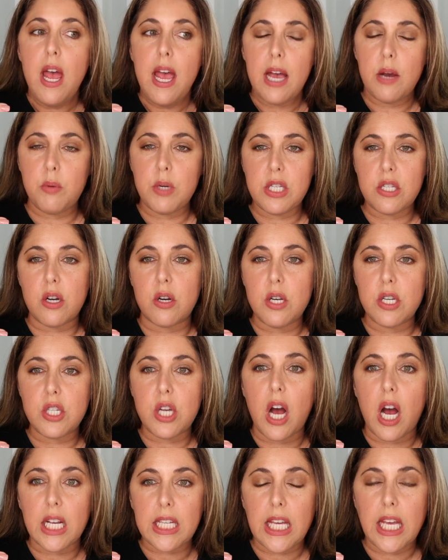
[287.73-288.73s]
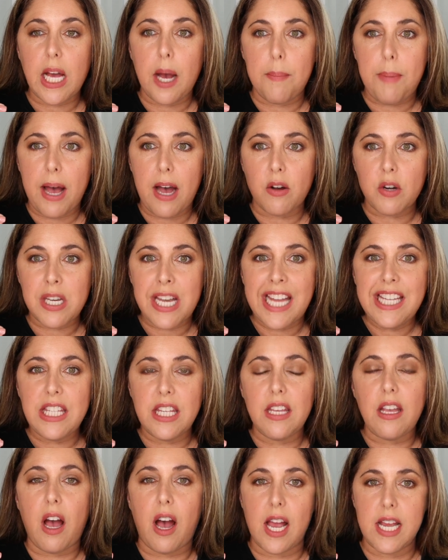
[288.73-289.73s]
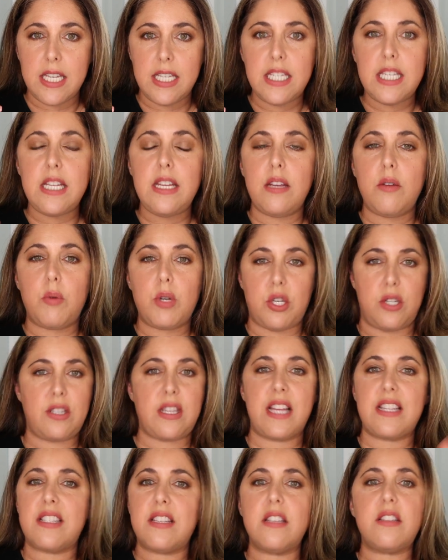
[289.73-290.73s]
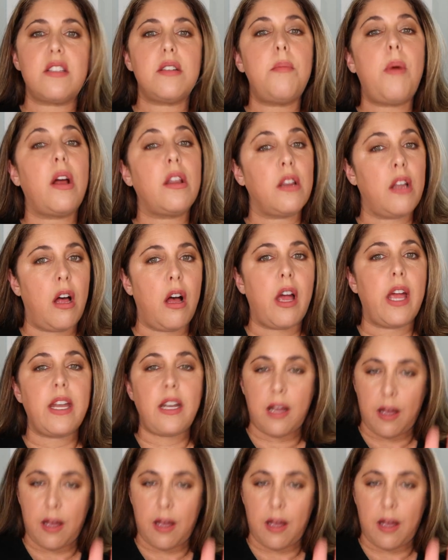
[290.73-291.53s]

and we started talking about Nike ID, which is that system online.